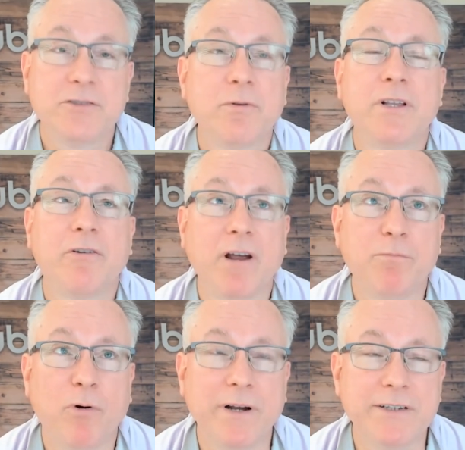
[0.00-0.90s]
a really great
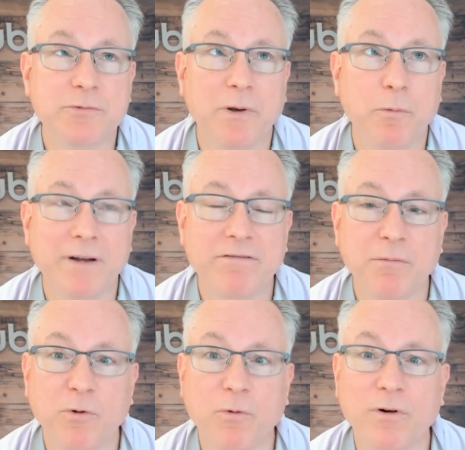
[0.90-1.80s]
point is we went from
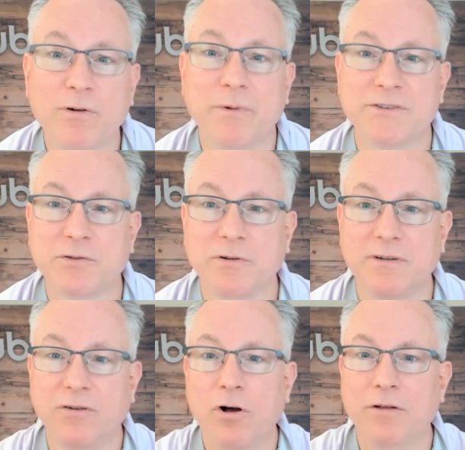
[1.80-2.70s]
a world where sort of
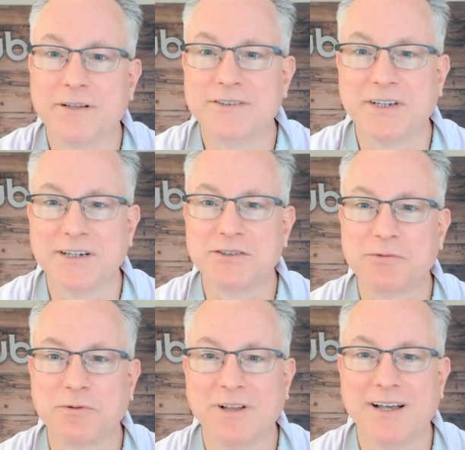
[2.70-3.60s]
all these things
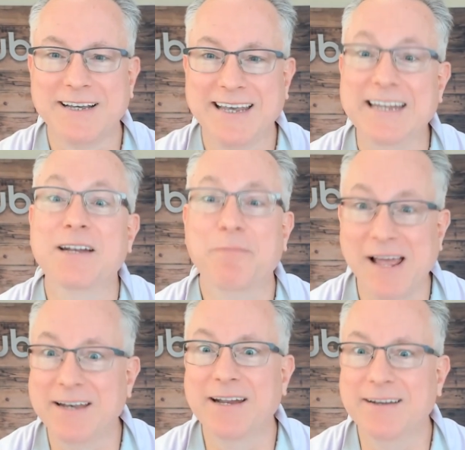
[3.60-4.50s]
were like
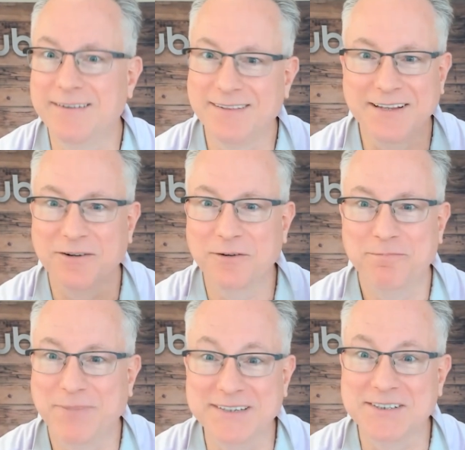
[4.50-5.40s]
independent little
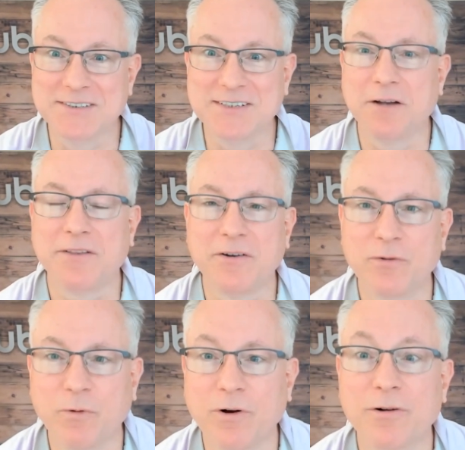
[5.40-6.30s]
pieces out there in the
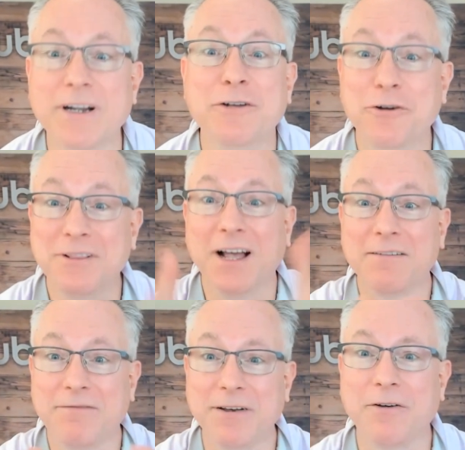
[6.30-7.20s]
world and good
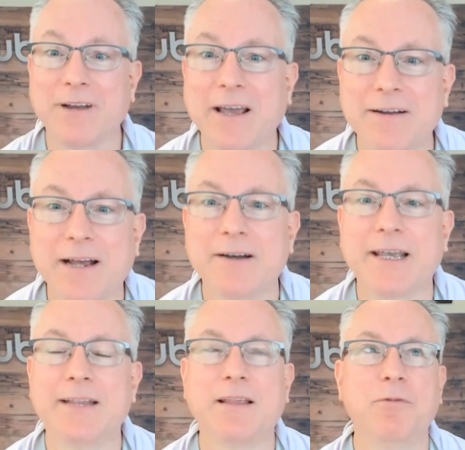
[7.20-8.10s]
luck figuring out how to
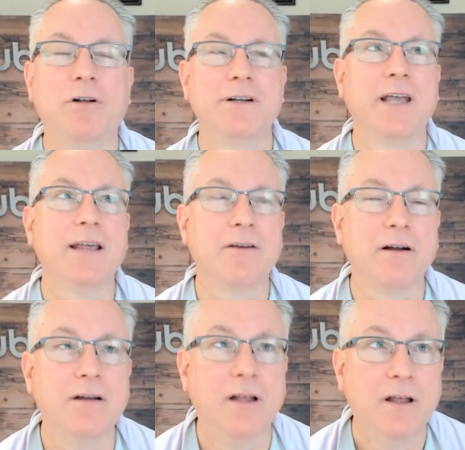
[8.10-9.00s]
get them all
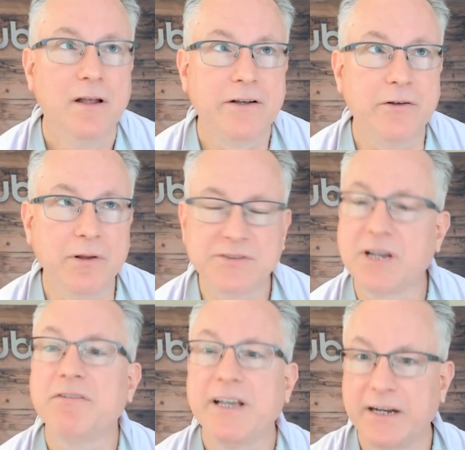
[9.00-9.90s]
together, to there was
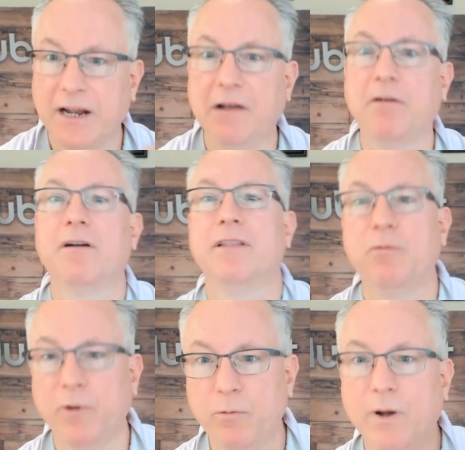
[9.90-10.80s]
definitely an era that
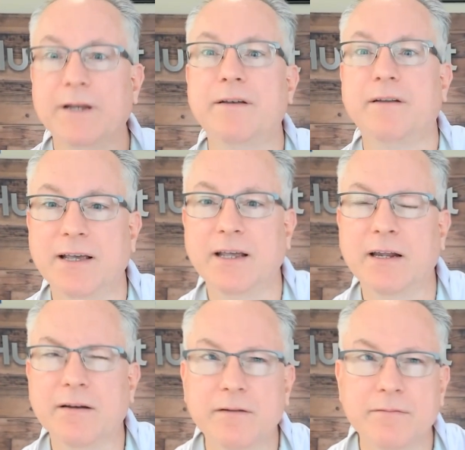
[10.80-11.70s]
we went
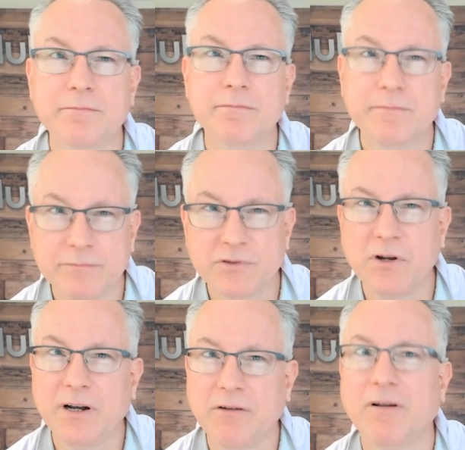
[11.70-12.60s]
in
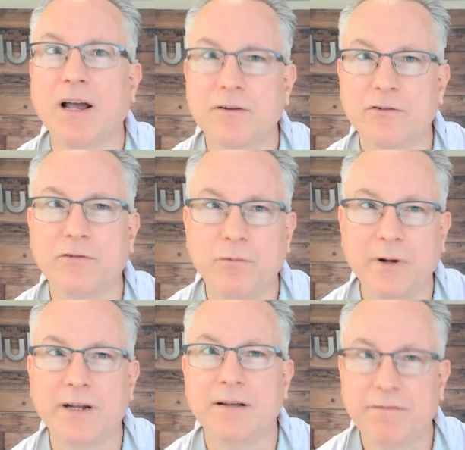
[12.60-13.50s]
starting around
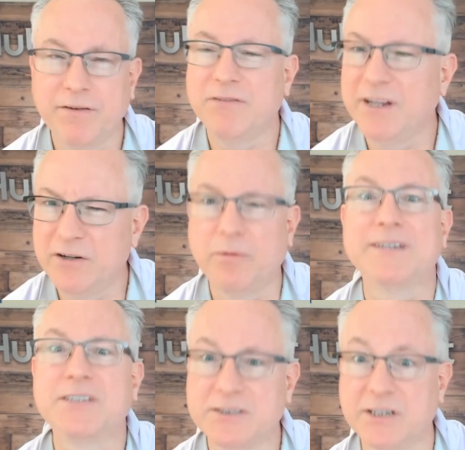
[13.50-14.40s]
2015,
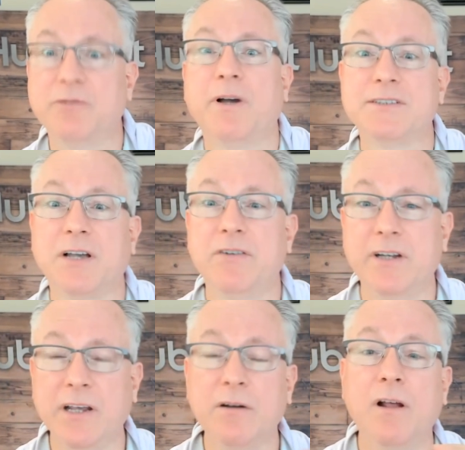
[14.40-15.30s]
2016,
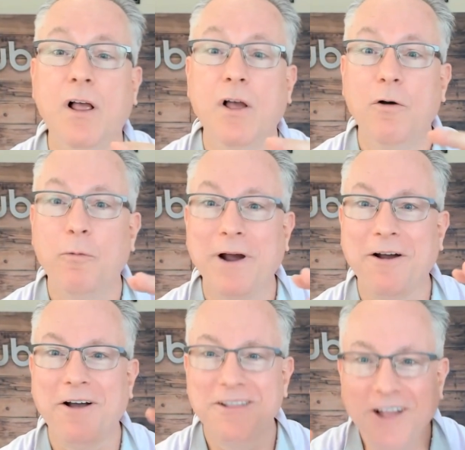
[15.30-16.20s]
2017,
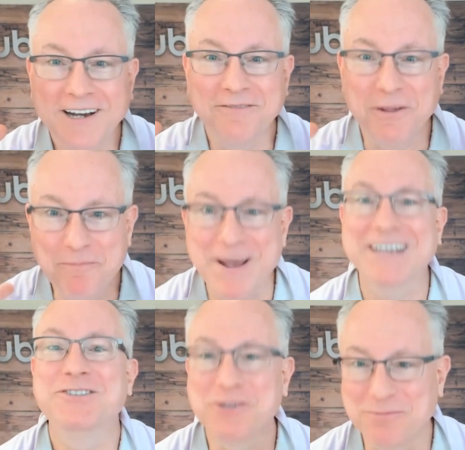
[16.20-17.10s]
where a lot of the
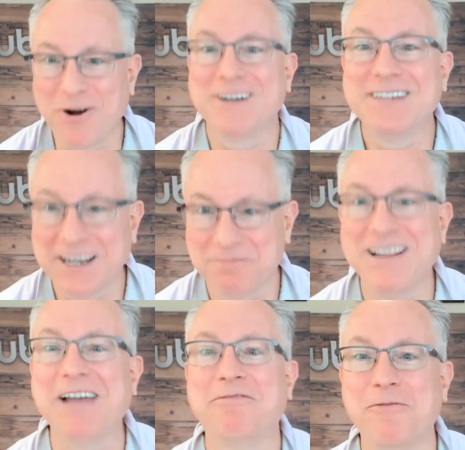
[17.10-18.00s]
major MarTech
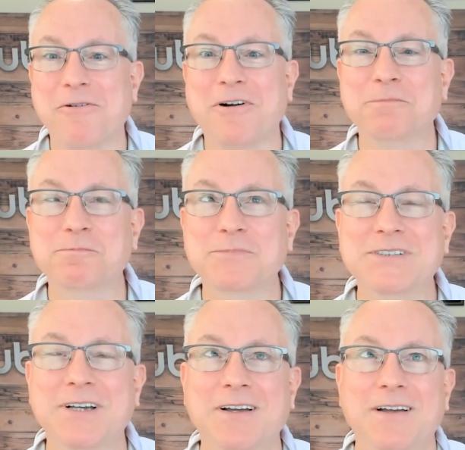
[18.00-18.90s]

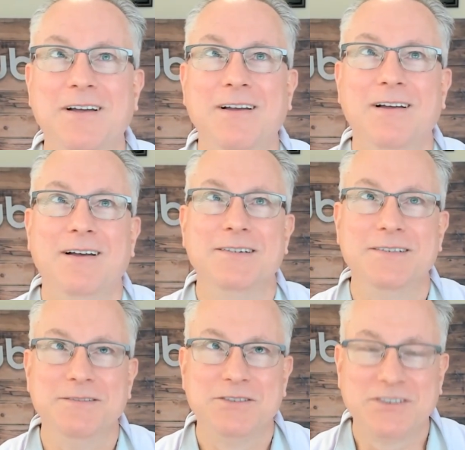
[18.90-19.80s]
platforms
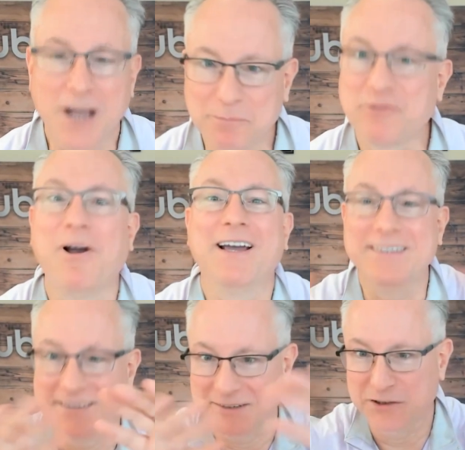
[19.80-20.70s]
stopped
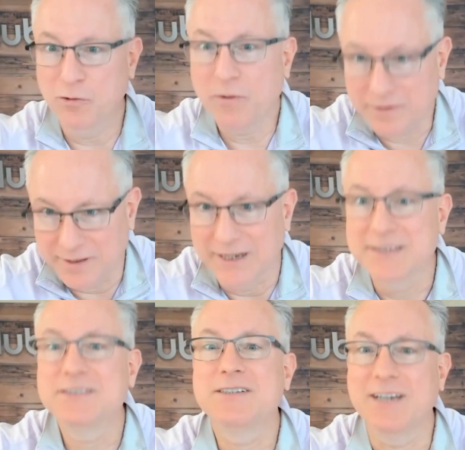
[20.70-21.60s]
trying to ignore
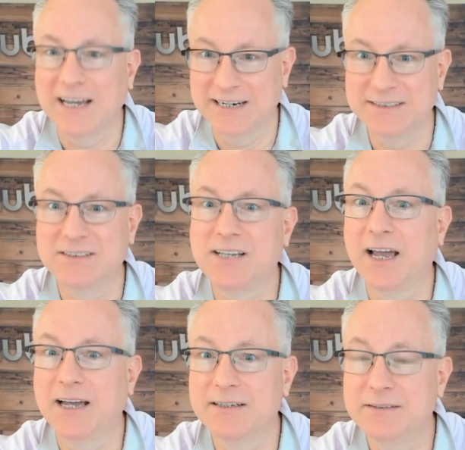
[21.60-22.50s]
this and
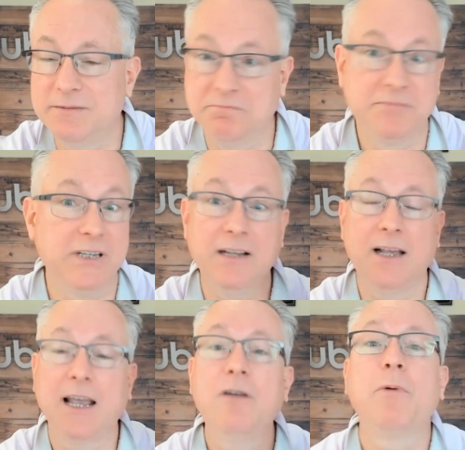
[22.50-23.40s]
instead said
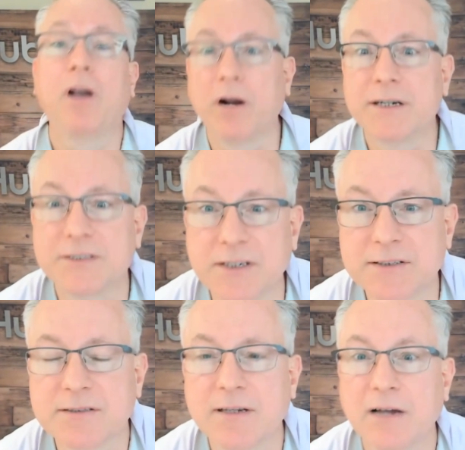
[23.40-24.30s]
like, how do we harness
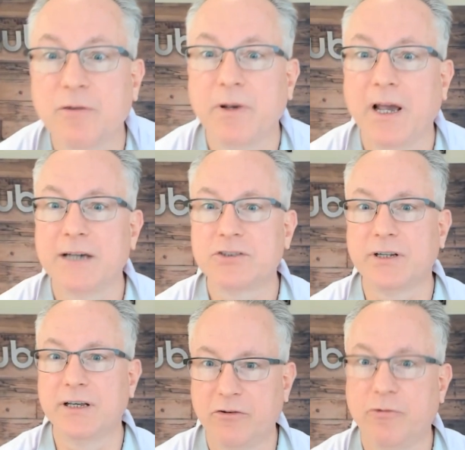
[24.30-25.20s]
this? How do we
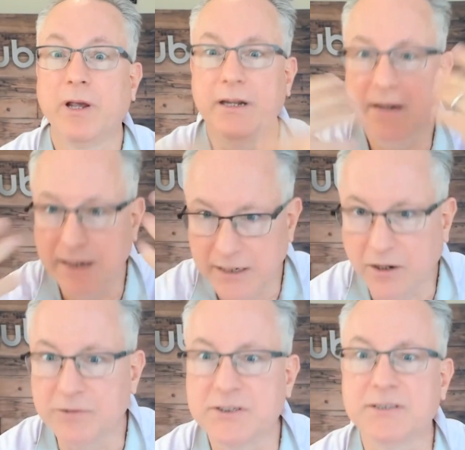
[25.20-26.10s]
actually create
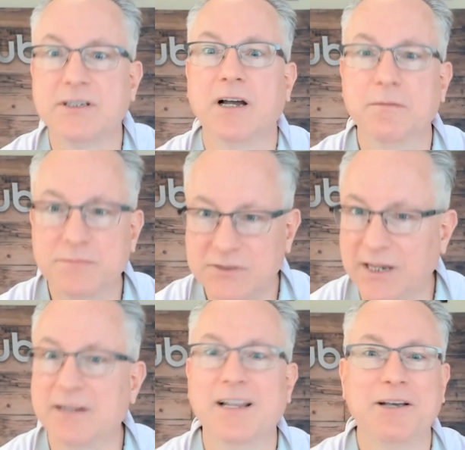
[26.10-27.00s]
ecosystems
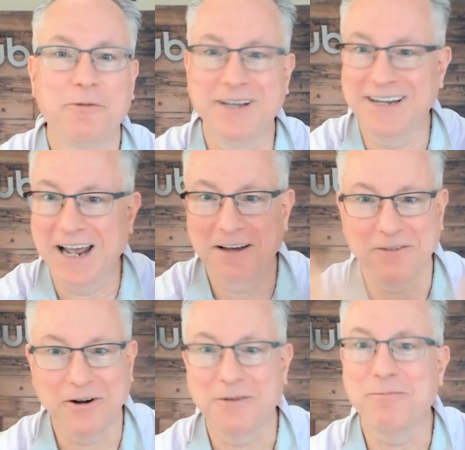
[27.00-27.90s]
and like we can have
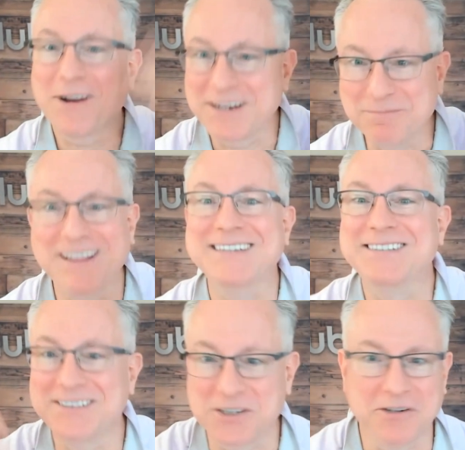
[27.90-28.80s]
our
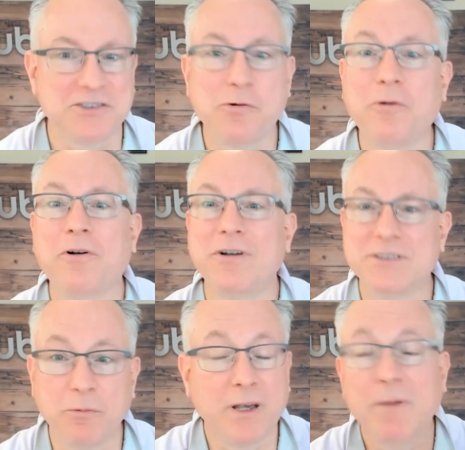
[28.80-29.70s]
marketplaces and our stores
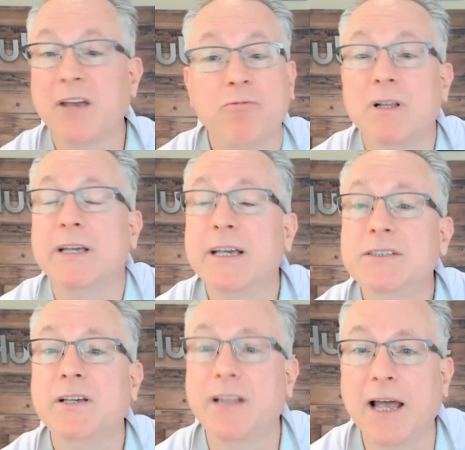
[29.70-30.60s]
and we can make it really
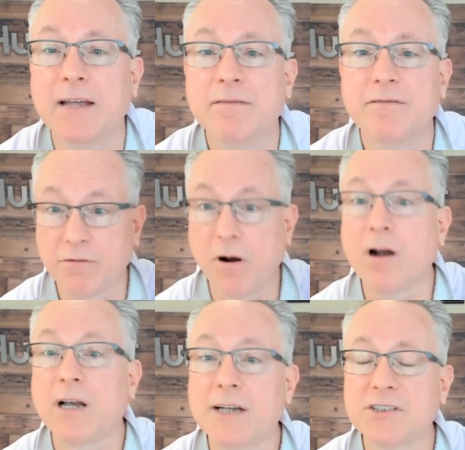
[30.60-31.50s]
easy then for our
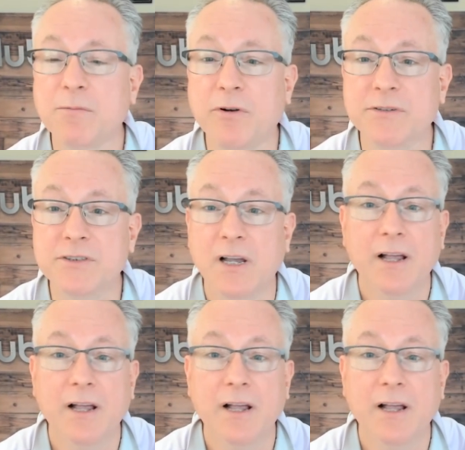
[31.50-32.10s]
customers.